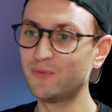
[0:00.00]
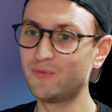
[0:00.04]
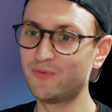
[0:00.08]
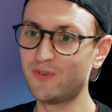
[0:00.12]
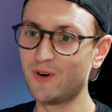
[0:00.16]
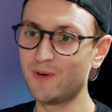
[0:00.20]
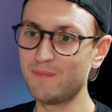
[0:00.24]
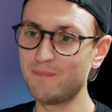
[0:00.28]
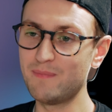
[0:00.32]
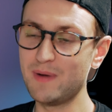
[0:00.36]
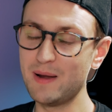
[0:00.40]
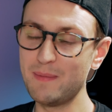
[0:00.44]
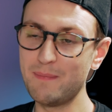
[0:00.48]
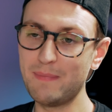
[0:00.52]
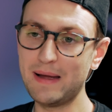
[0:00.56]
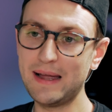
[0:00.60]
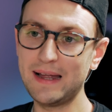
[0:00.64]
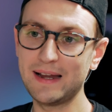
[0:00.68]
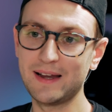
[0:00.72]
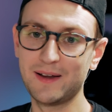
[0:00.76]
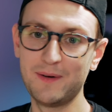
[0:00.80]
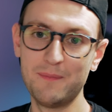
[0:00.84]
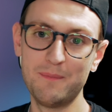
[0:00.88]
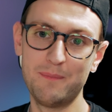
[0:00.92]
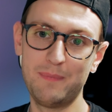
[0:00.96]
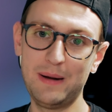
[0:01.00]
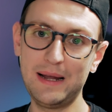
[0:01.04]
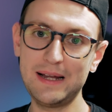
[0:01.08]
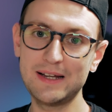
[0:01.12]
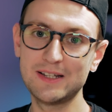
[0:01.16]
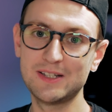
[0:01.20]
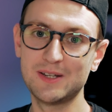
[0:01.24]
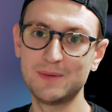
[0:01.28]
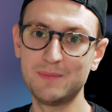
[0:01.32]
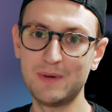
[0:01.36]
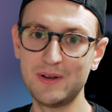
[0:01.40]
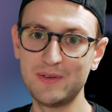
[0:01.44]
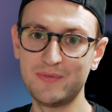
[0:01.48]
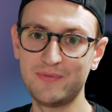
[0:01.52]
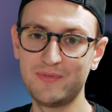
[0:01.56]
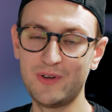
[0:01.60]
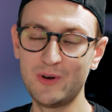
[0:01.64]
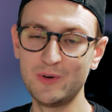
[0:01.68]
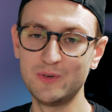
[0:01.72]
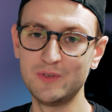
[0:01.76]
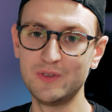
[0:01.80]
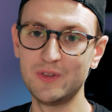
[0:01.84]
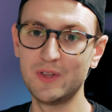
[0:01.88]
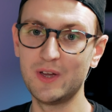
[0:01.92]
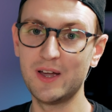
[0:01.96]
from my Mac back to my
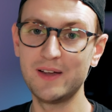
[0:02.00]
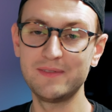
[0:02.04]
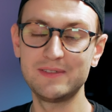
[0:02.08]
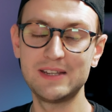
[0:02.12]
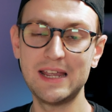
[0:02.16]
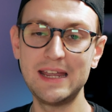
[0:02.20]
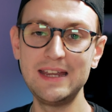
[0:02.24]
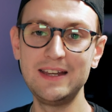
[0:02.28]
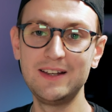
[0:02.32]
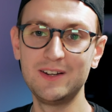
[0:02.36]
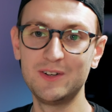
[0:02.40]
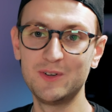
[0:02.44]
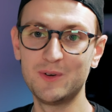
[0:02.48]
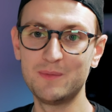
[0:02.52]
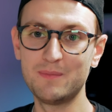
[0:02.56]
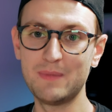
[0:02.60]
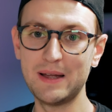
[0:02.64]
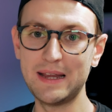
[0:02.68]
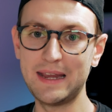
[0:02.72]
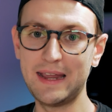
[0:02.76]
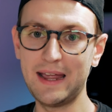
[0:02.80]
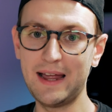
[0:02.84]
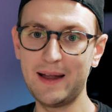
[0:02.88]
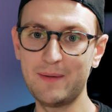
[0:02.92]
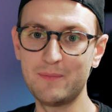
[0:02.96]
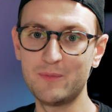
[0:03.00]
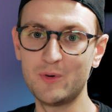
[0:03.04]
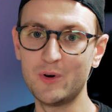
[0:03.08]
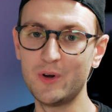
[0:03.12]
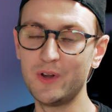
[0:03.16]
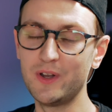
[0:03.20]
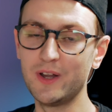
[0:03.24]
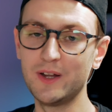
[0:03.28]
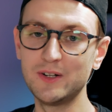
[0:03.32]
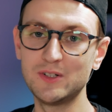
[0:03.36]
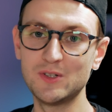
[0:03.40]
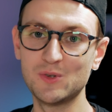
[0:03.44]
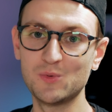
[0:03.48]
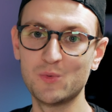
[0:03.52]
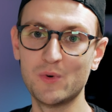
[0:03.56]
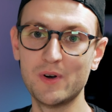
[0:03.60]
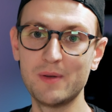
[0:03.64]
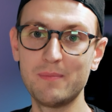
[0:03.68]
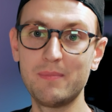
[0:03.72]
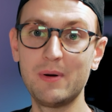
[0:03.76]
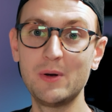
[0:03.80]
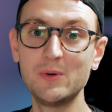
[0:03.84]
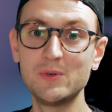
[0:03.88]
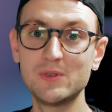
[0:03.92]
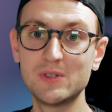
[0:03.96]
phone that I've taken on my camera and I just
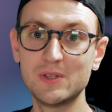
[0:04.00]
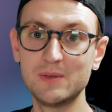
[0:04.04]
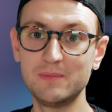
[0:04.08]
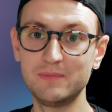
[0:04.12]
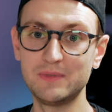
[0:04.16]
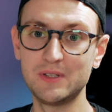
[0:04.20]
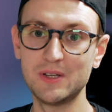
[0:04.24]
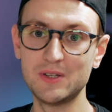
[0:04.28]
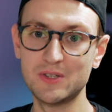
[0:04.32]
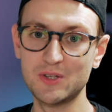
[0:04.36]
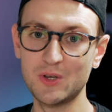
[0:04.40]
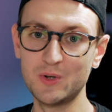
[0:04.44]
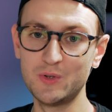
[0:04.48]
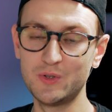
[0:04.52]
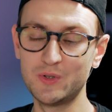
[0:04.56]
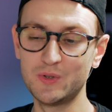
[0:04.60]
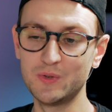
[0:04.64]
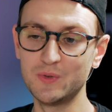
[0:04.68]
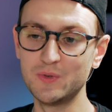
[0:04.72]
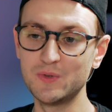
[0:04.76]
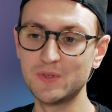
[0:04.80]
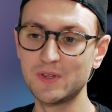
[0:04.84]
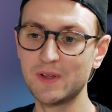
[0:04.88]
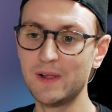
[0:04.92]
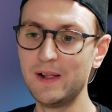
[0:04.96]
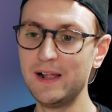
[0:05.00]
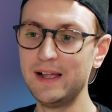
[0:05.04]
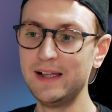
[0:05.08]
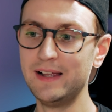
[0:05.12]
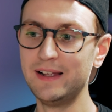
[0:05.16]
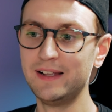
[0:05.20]
want to post them to socials.